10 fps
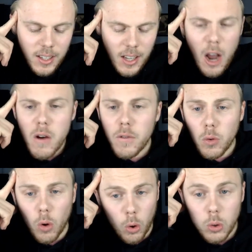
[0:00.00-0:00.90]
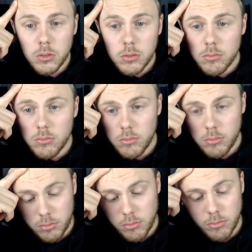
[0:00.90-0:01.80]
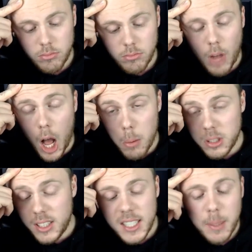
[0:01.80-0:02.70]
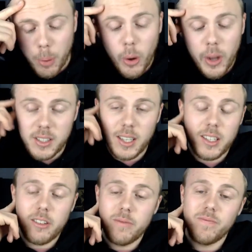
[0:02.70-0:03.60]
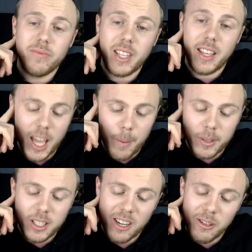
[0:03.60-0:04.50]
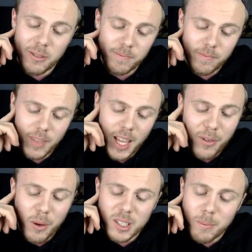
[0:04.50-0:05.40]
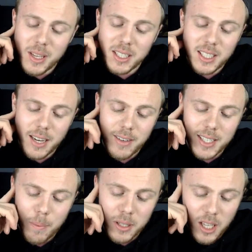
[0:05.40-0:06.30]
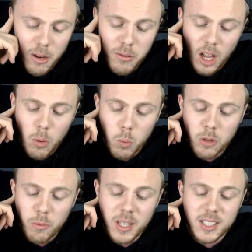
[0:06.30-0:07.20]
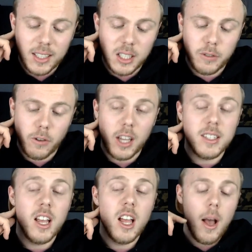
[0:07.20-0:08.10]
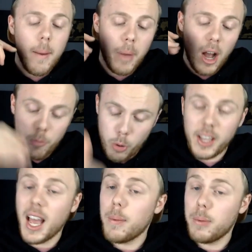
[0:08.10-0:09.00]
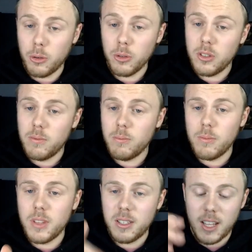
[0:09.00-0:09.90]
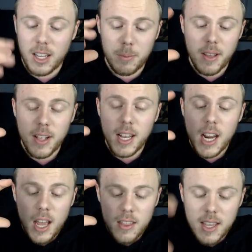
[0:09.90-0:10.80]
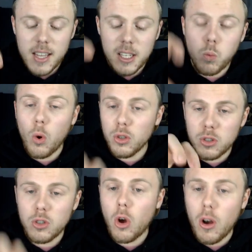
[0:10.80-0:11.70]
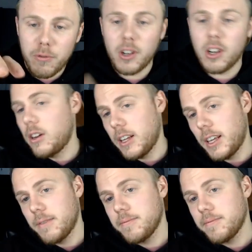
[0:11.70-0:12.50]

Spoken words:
Overall, I was disappointed in the episode. If it was a mid-series episode, I would have been satisfied. But I've put in capitals, this next bit. This was not a finale.